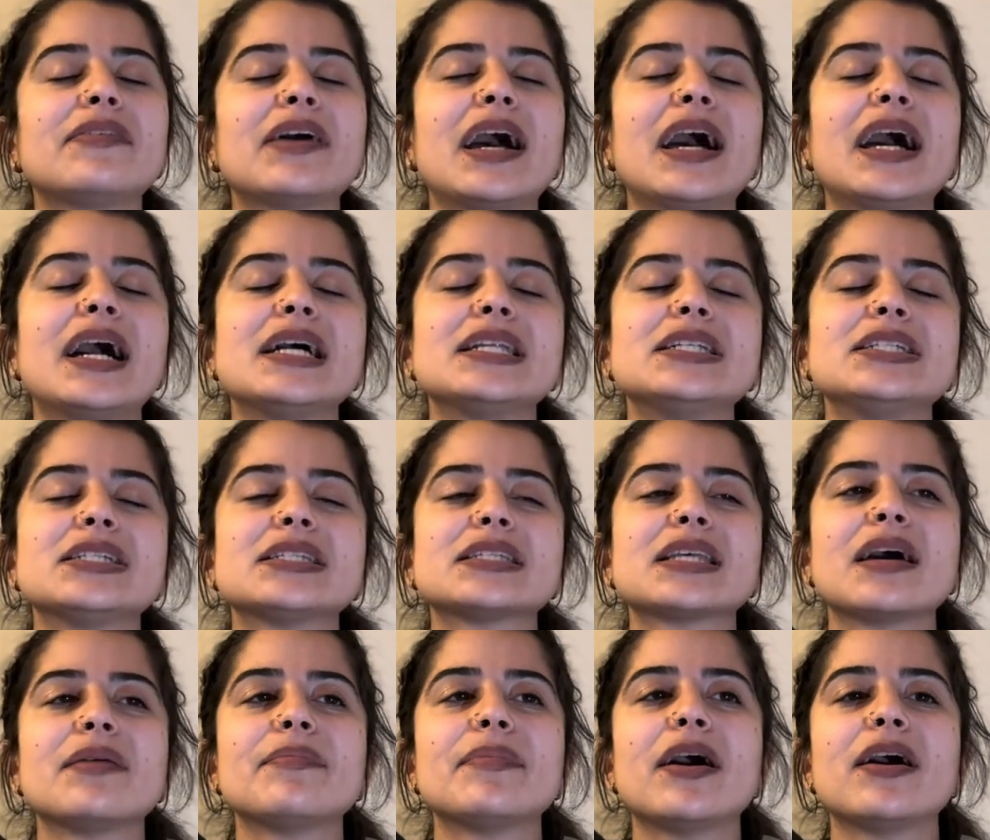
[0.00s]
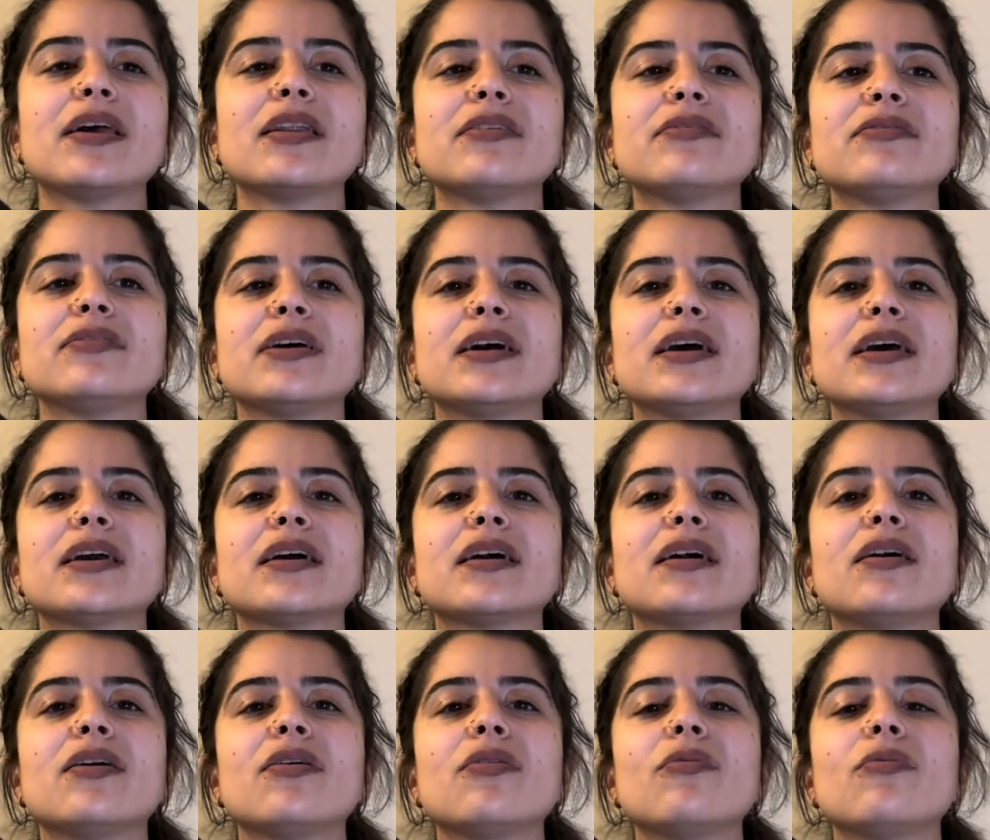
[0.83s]
I had just come out of like
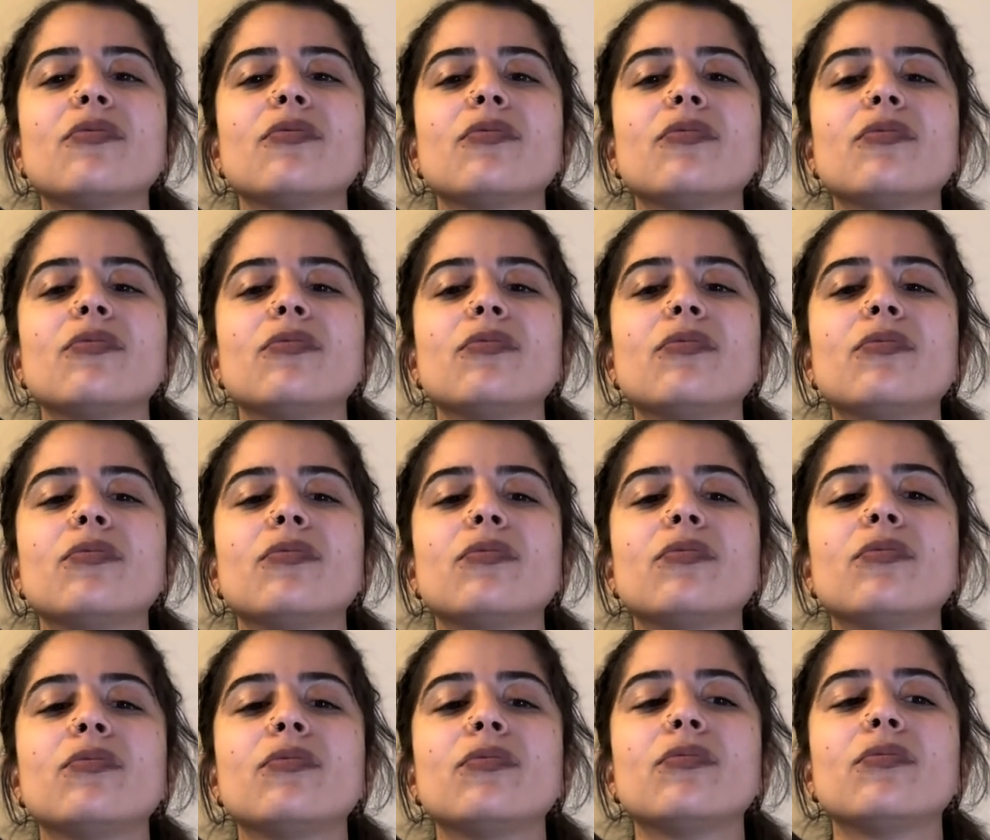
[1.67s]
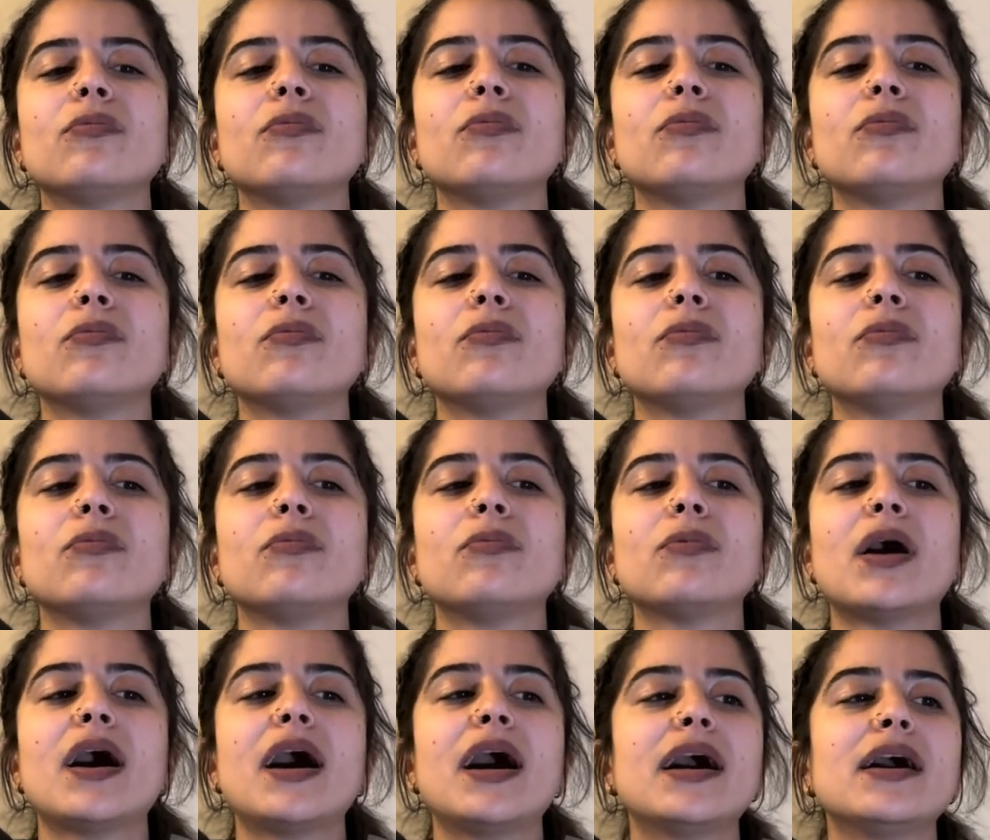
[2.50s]
a
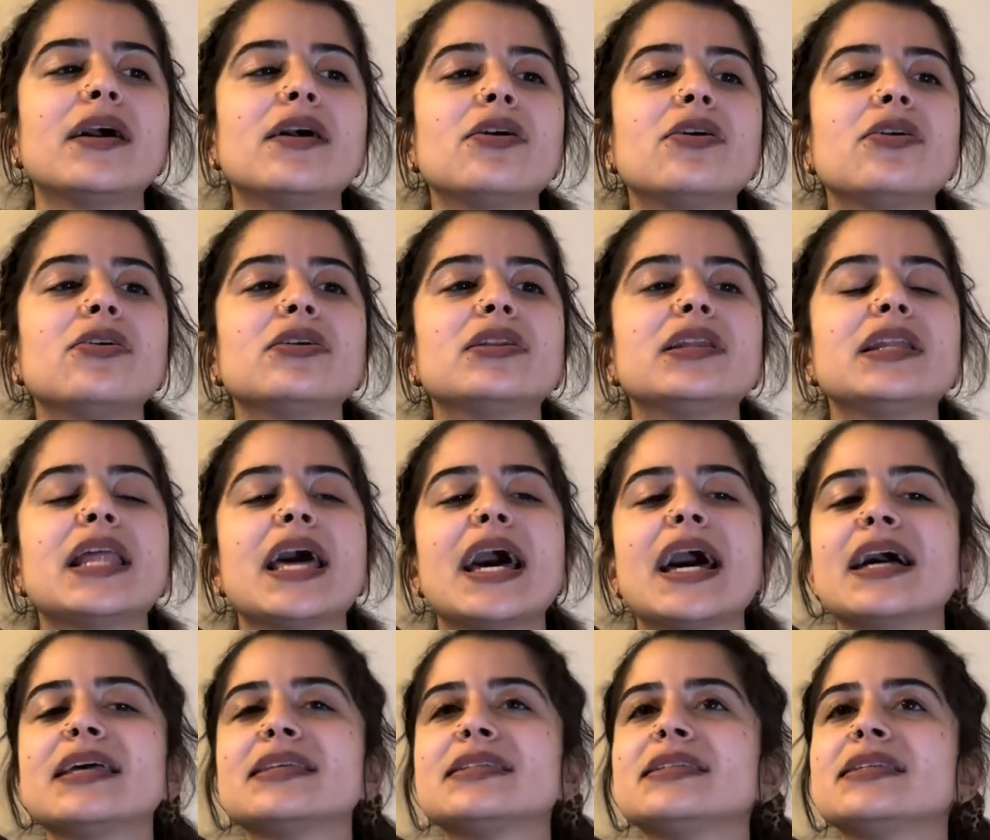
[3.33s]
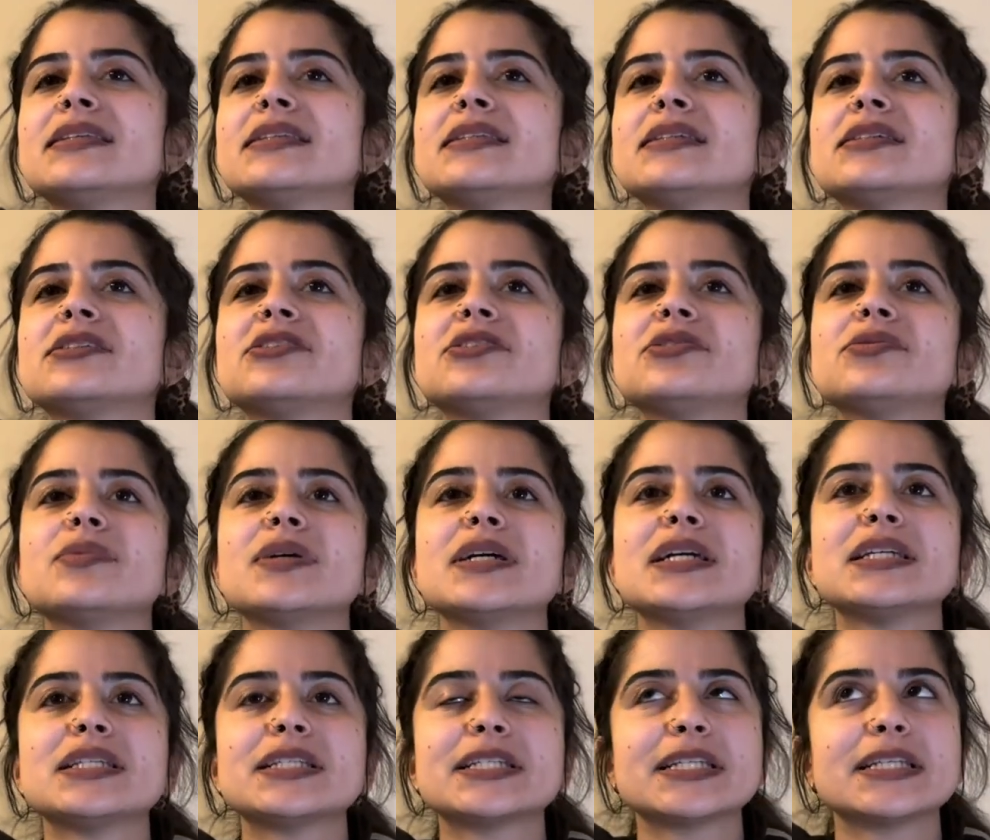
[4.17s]
wild, nasty
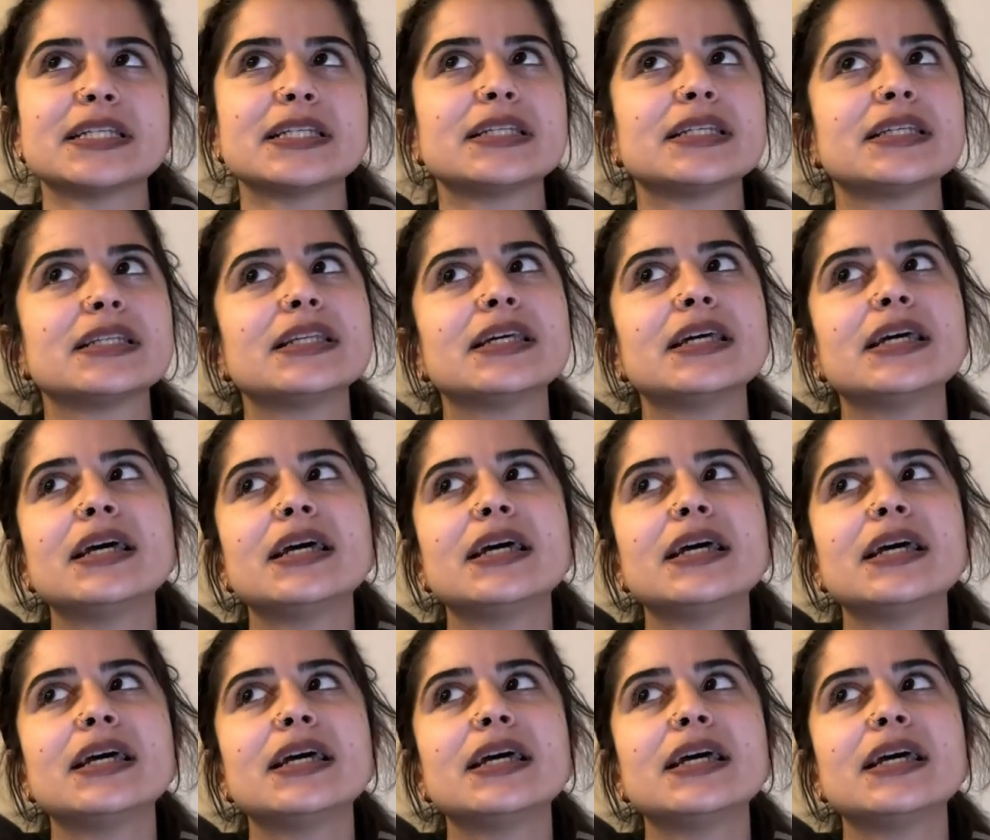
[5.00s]
situation